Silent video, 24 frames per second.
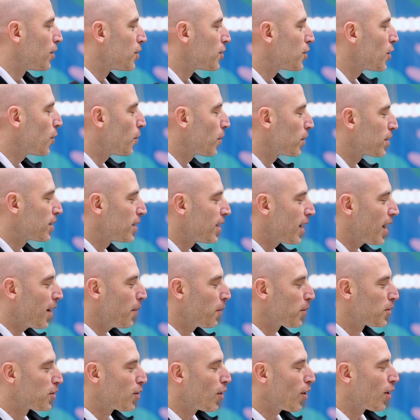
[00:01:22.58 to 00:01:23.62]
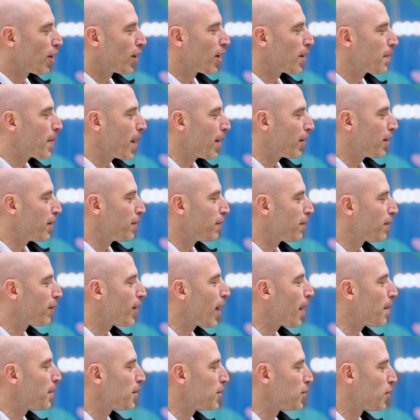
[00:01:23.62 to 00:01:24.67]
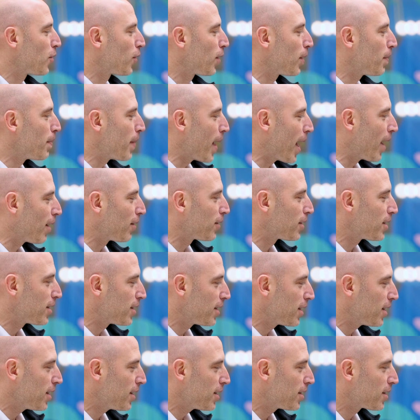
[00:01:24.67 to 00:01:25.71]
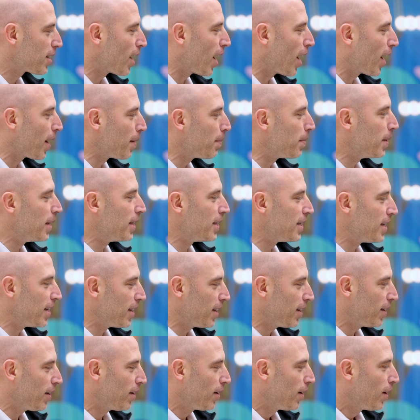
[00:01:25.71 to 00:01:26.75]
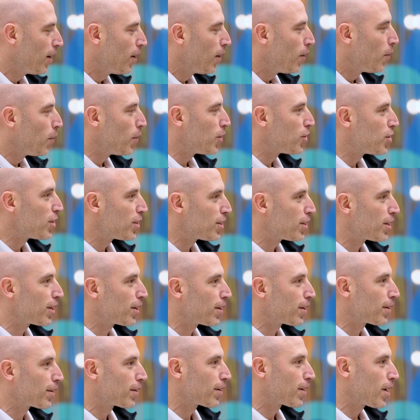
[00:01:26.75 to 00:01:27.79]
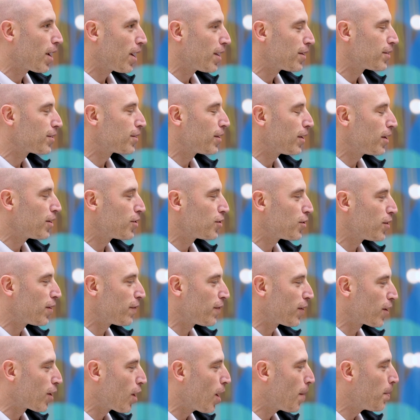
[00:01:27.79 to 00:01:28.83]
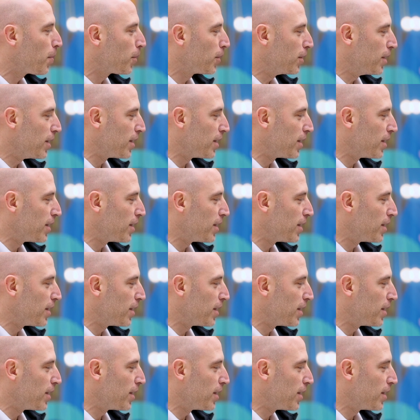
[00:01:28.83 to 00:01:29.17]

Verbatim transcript: So we're, today we're talking about inflammatory bowel disease, I B D, which is a constellation of a couple